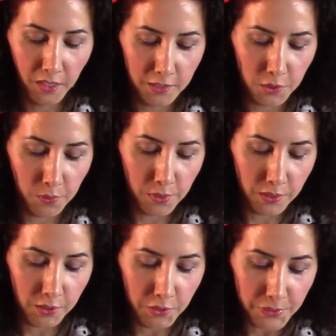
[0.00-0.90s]
So the
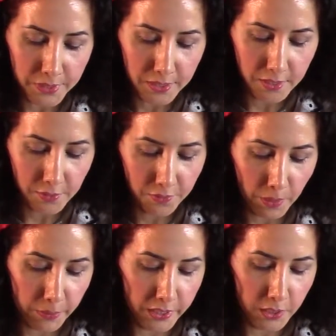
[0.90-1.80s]
uses of
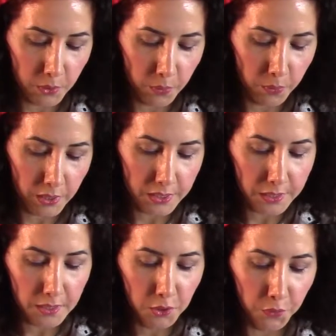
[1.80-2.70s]
flower tea. So this
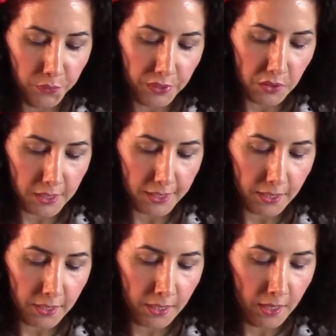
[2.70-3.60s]
is a green
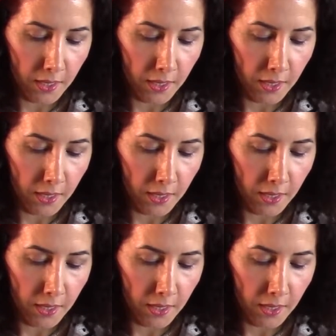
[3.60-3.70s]
tea.